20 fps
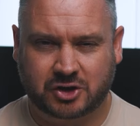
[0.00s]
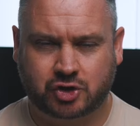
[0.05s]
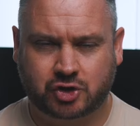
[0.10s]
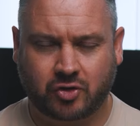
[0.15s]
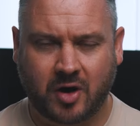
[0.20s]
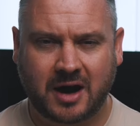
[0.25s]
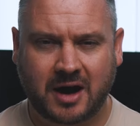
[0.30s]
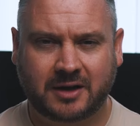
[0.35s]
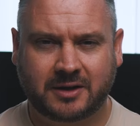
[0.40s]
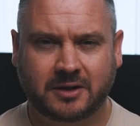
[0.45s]

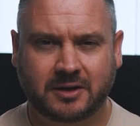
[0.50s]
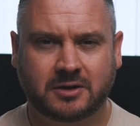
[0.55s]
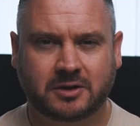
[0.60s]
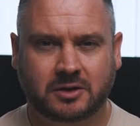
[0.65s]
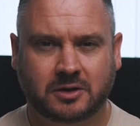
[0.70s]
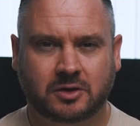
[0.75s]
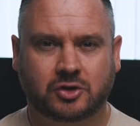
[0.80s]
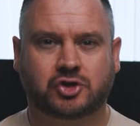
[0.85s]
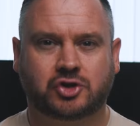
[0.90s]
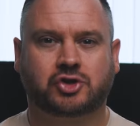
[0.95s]
attracting
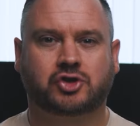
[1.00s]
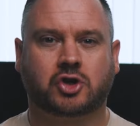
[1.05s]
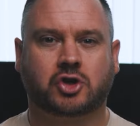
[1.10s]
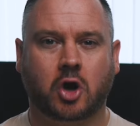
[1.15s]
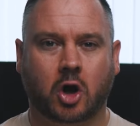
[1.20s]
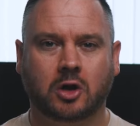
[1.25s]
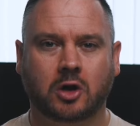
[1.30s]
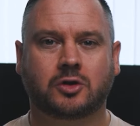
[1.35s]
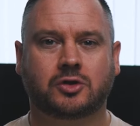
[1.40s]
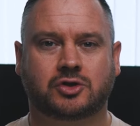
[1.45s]

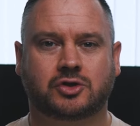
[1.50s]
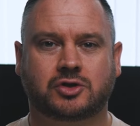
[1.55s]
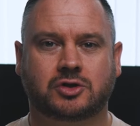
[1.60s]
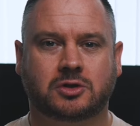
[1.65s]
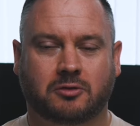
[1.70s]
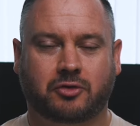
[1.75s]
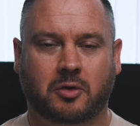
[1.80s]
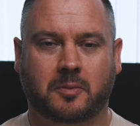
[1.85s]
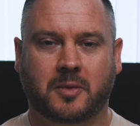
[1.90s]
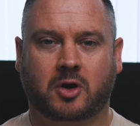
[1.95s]
scholars
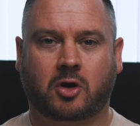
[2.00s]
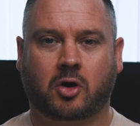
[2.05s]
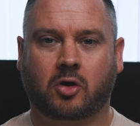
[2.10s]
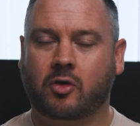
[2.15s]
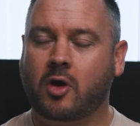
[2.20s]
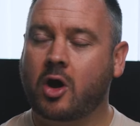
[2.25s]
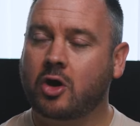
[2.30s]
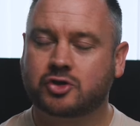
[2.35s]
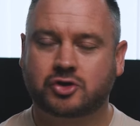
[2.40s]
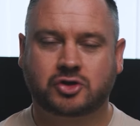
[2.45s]
from
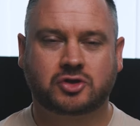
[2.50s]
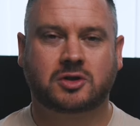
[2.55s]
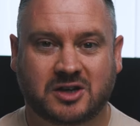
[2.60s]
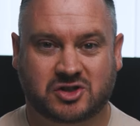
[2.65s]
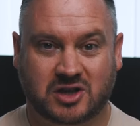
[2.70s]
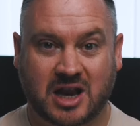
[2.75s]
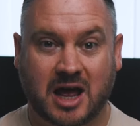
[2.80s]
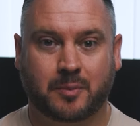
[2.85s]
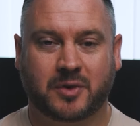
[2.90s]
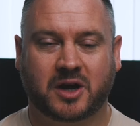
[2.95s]
across the
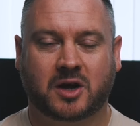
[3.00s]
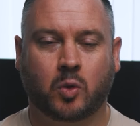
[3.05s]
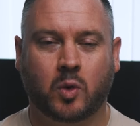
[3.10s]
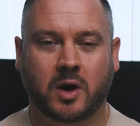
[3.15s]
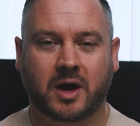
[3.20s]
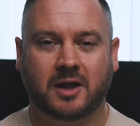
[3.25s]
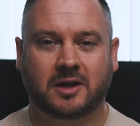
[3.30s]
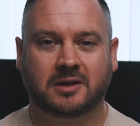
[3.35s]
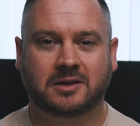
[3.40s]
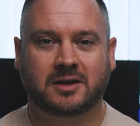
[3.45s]
Islamic
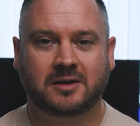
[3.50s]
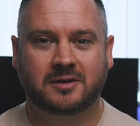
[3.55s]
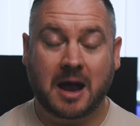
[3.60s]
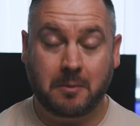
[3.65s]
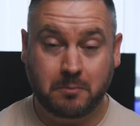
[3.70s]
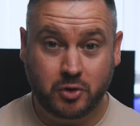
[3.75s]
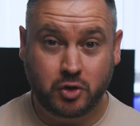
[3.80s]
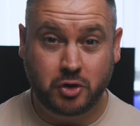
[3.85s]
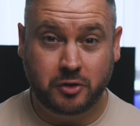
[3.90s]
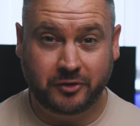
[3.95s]
world.
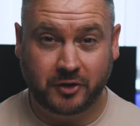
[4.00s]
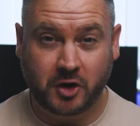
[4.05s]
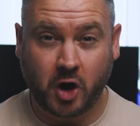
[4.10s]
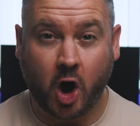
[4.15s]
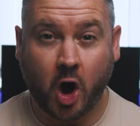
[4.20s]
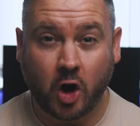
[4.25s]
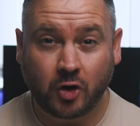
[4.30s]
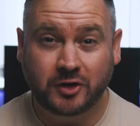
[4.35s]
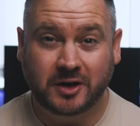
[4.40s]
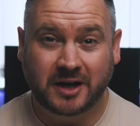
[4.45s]
And moving
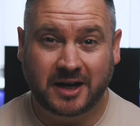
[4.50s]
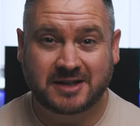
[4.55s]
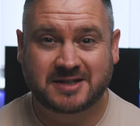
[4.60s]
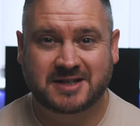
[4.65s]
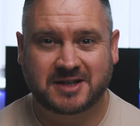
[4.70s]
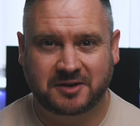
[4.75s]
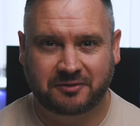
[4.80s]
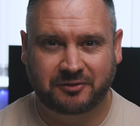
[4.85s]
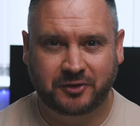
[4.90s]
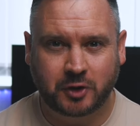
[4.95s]
on into the